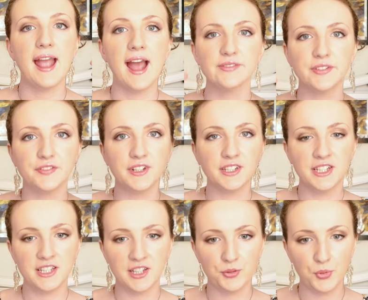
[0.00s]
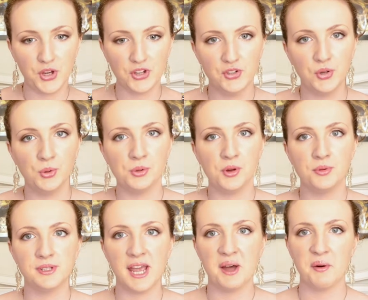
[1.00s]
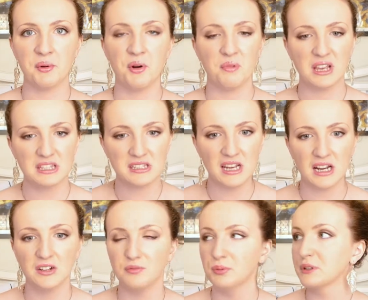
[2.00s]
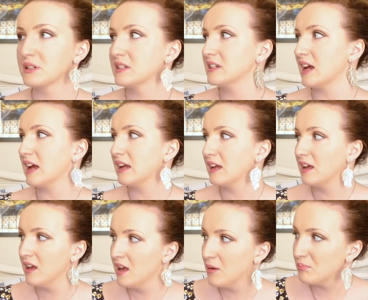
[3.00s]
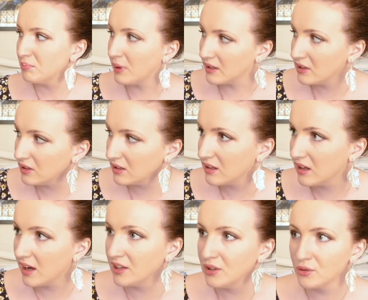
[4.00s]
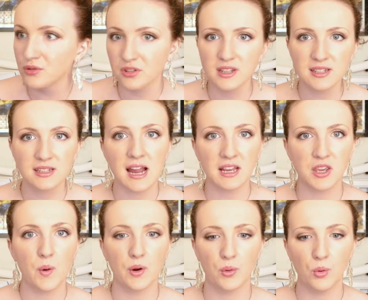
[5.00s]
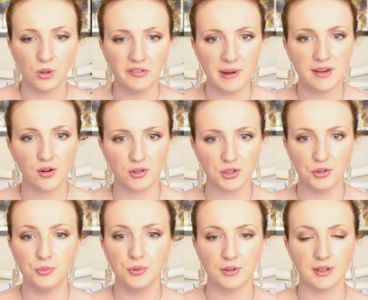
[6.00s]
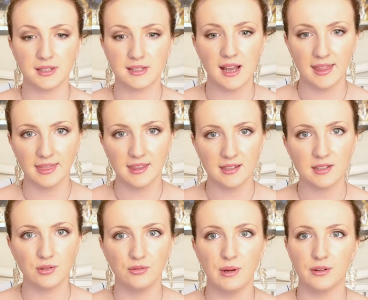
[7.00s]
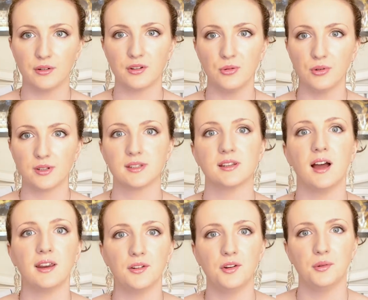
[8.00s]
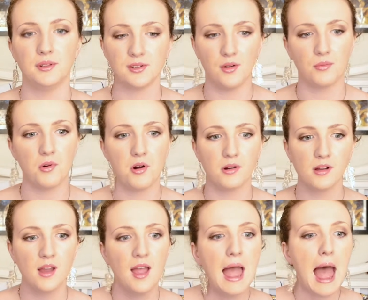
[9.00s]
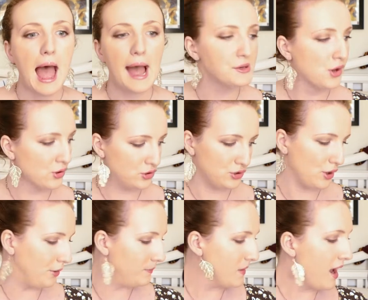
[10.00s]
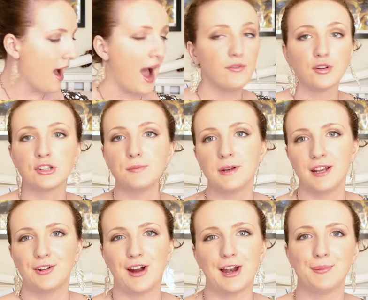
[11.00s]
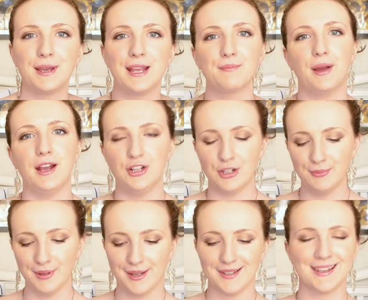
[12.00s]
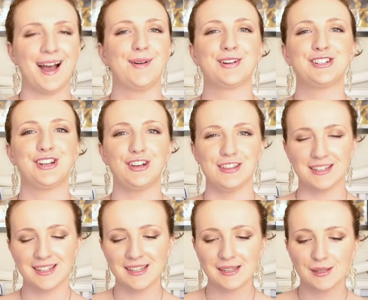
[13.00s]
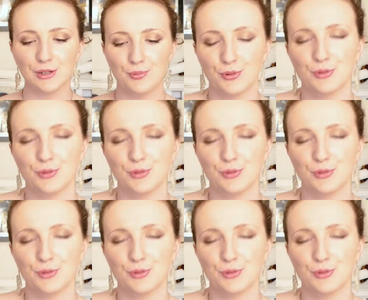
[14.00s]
I have a feeling that we are too low down on my stack of books today, but I usually stack you on all of my Doctor Who books, and this is all my Doctor Who books, so I don't know what's gone wrong. I don't know. I've also been incredibly impatient because I want to show you this. This is super